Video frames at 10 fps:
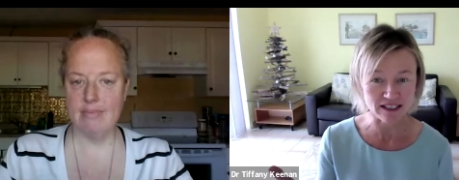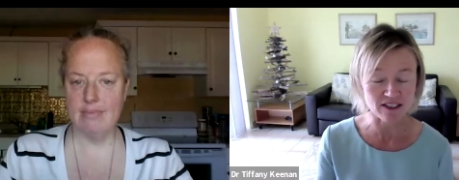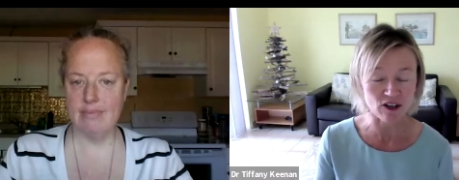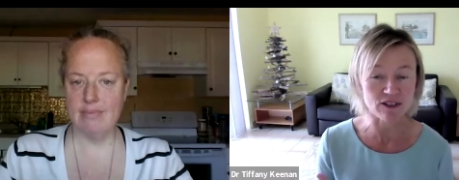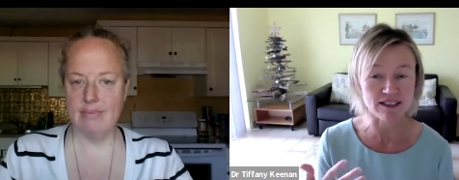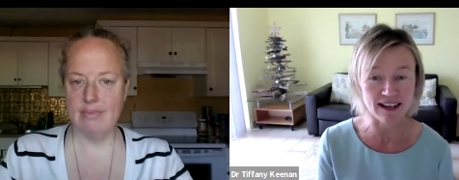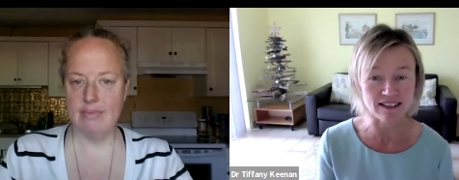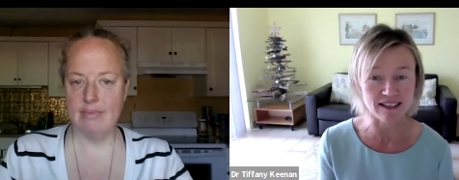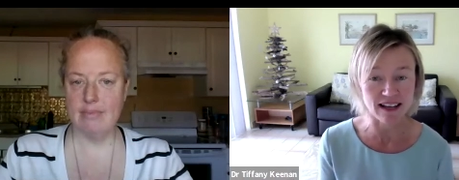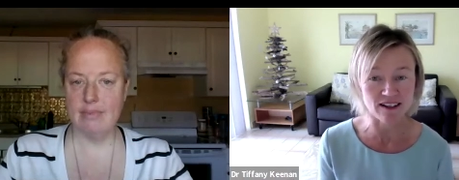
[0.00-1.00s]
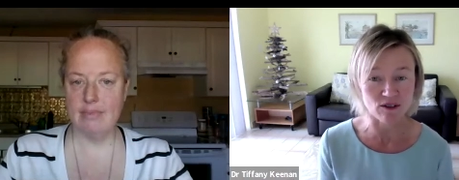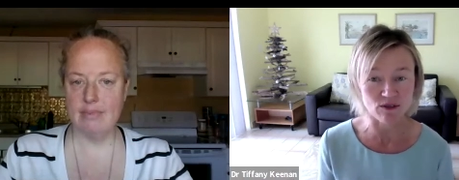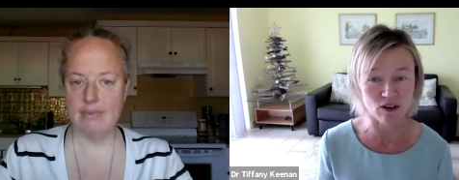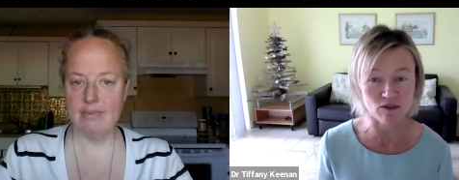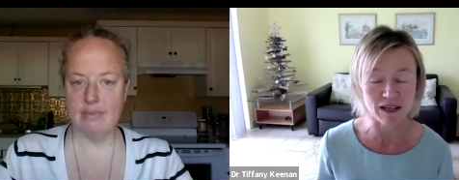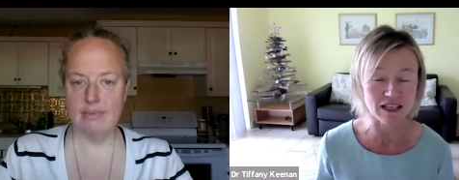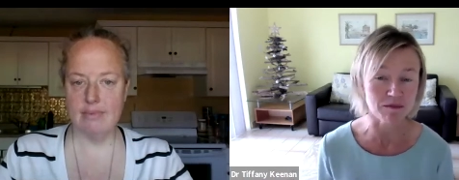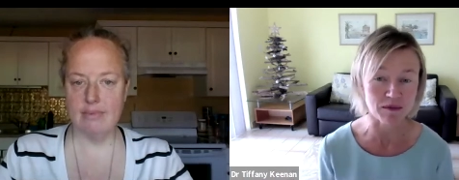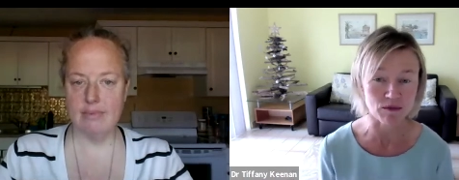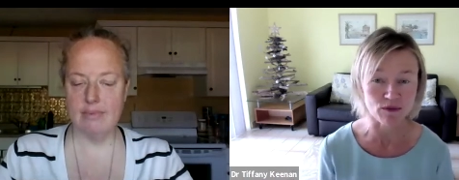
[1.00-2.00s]
Speaker 1: start this cascade of, of making
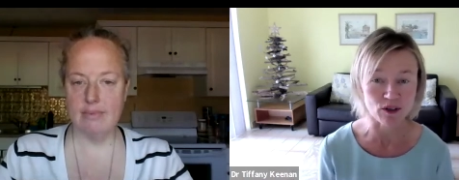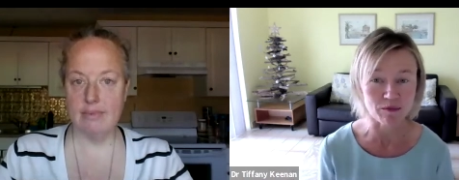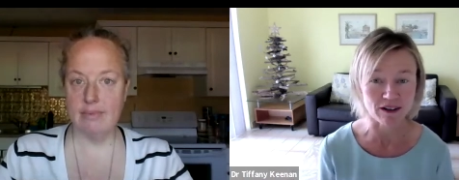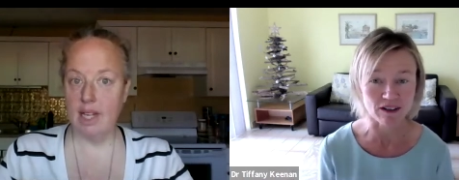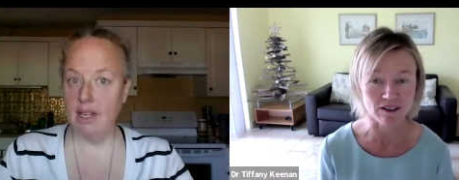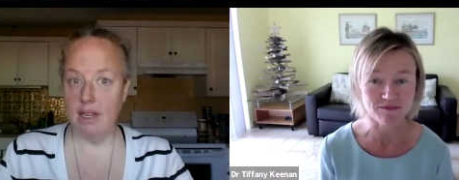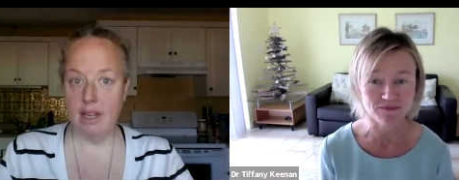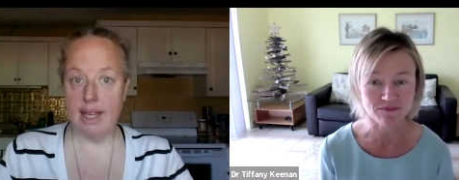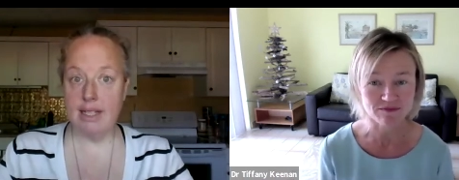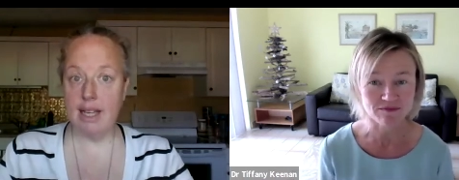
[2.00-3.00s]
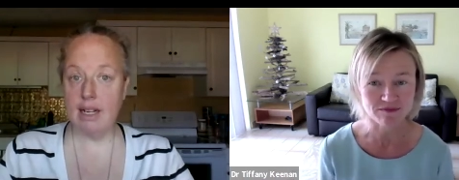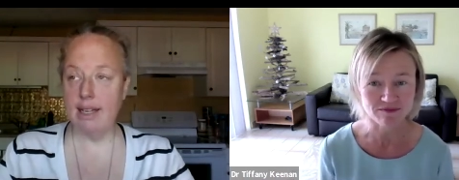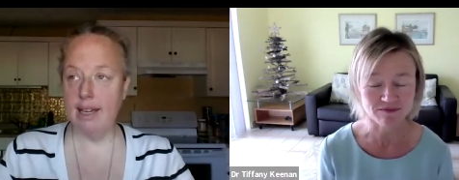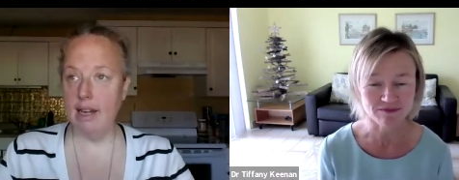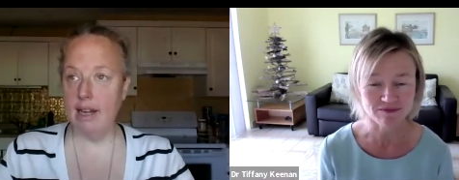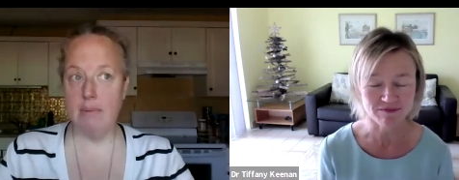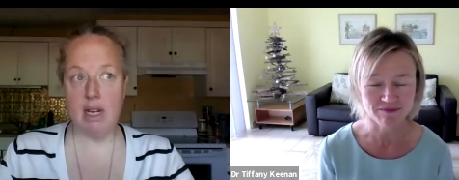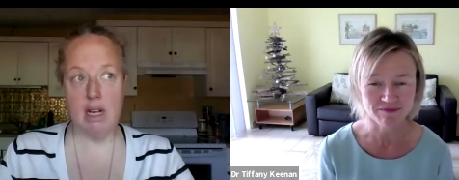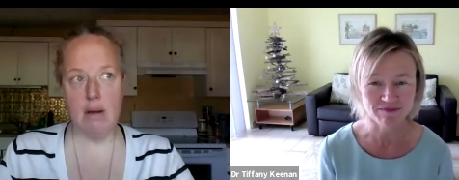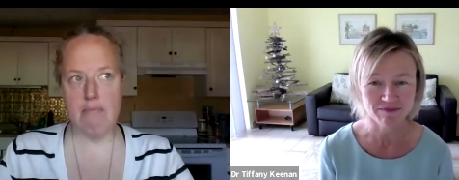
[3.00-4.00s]
people feel better.
Speaker 2: Exactly. And I
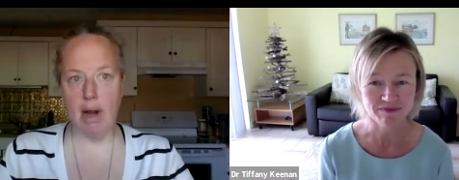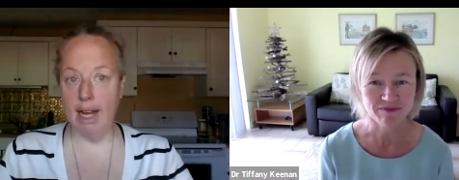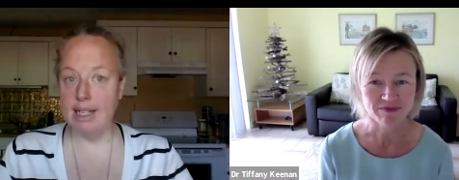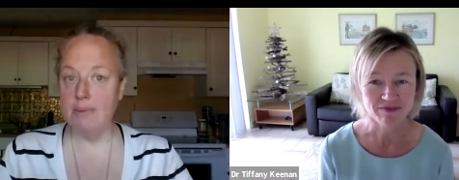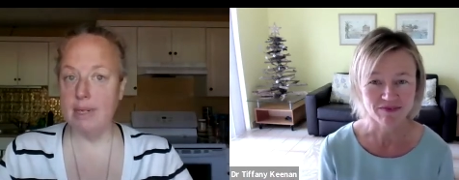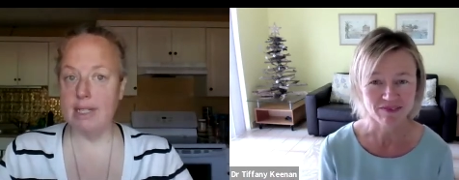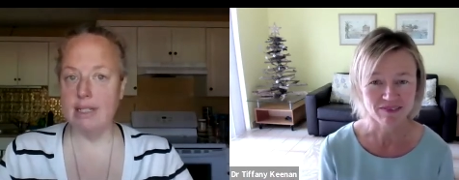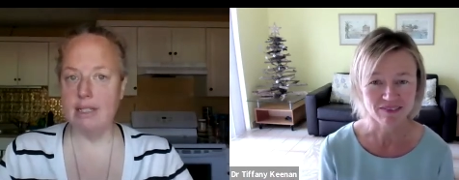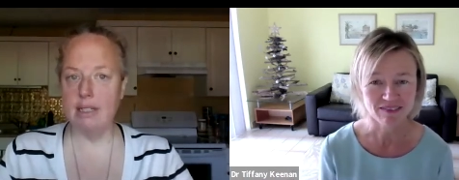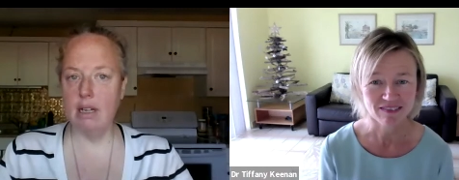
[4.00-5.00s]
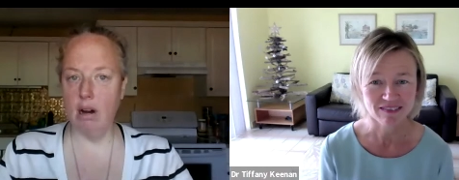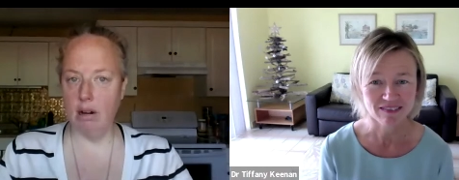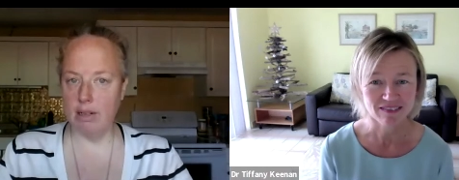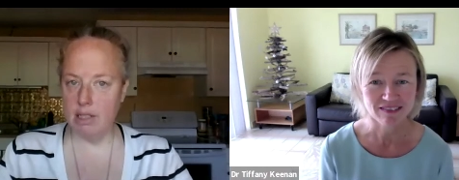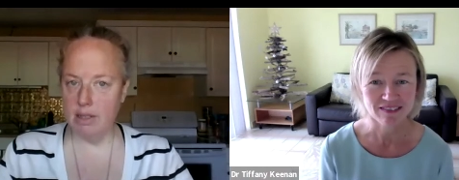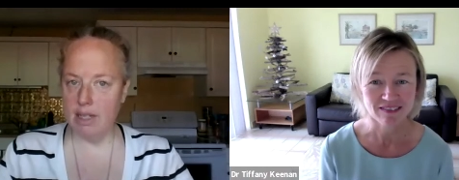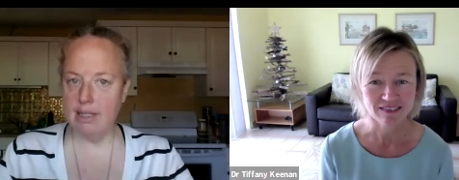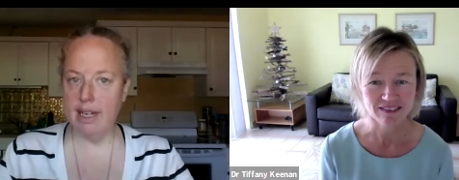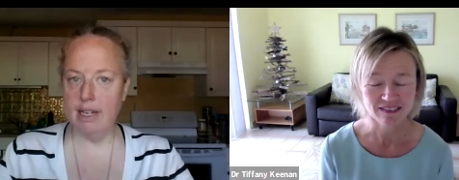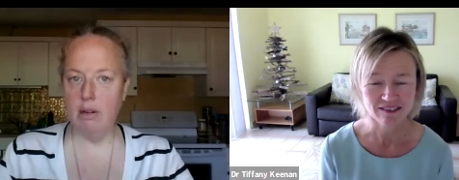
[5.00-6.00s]
mean, my husband also does
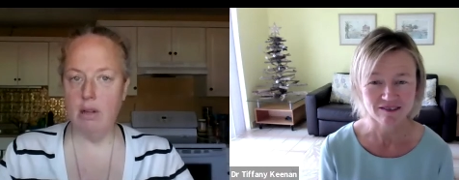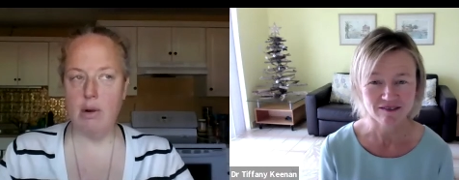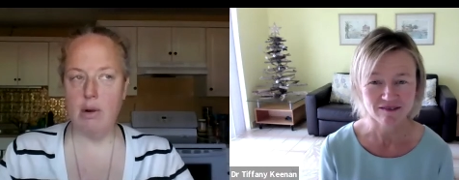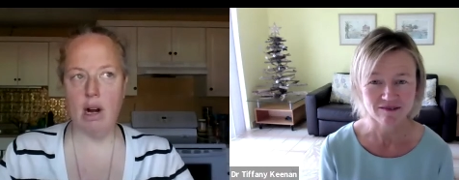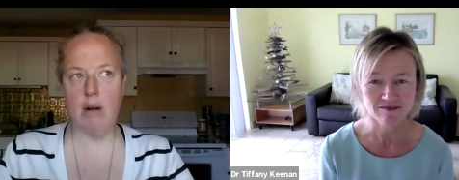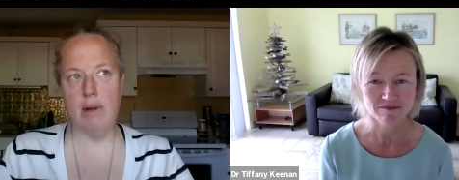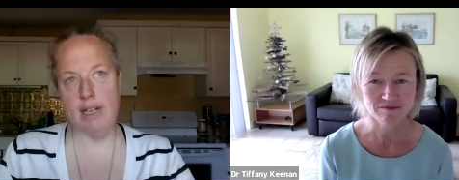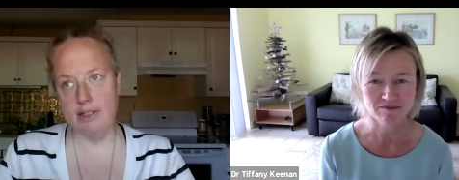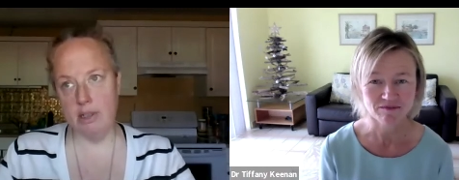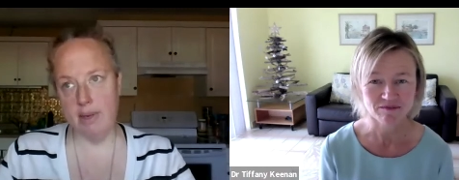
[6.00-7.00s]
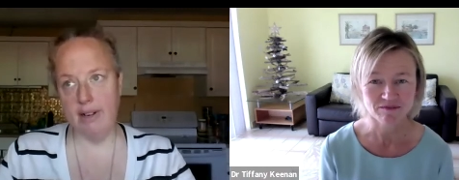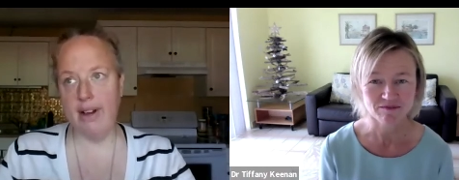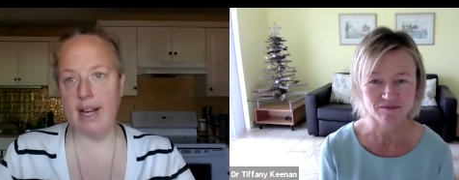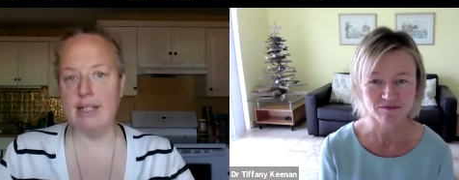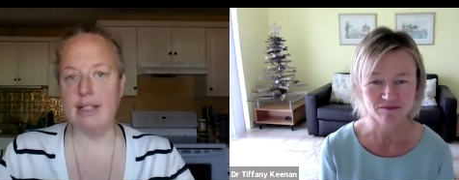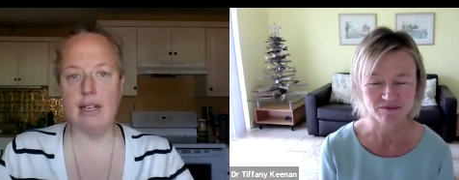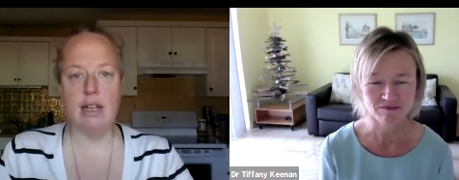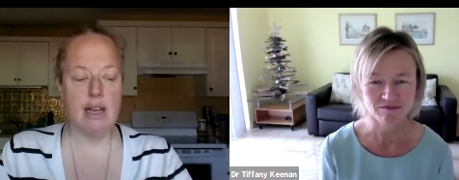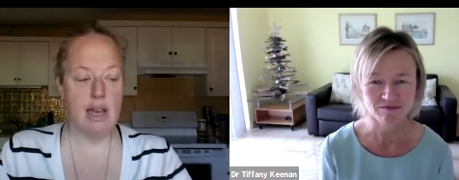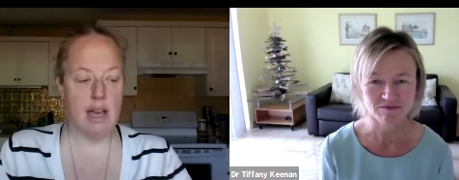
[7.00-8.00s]
keto, low carb, and intermittent fasting.
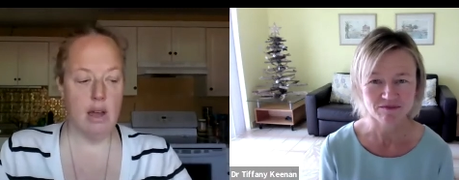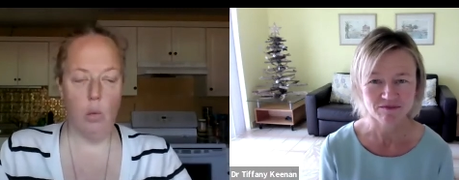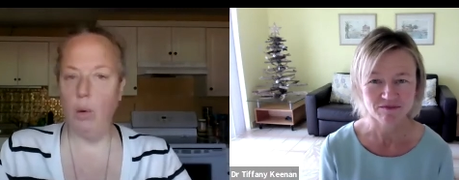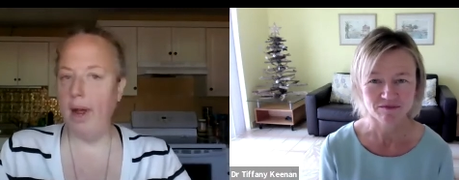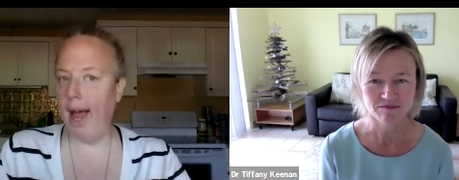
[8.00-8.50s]
We